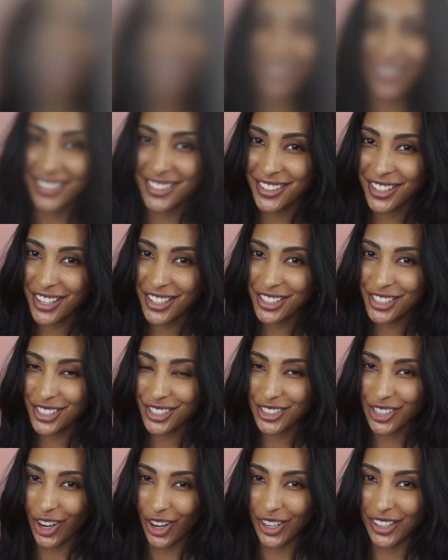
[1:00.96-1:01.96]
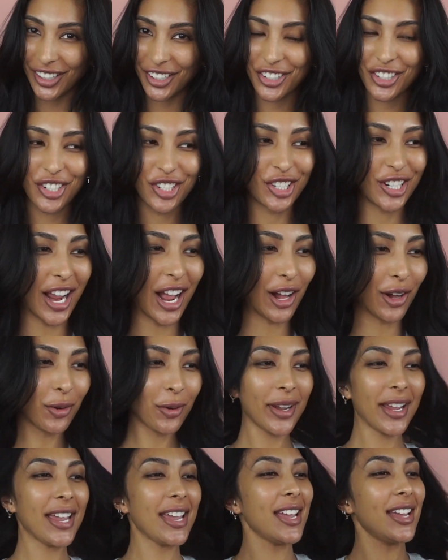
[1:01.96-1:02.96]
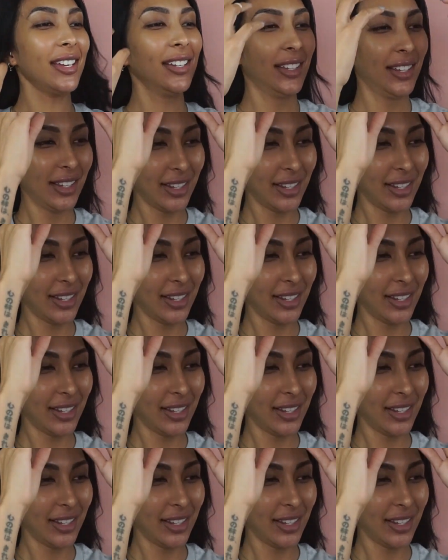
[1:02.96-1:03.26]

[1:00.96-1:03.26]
Let's get started, shall we?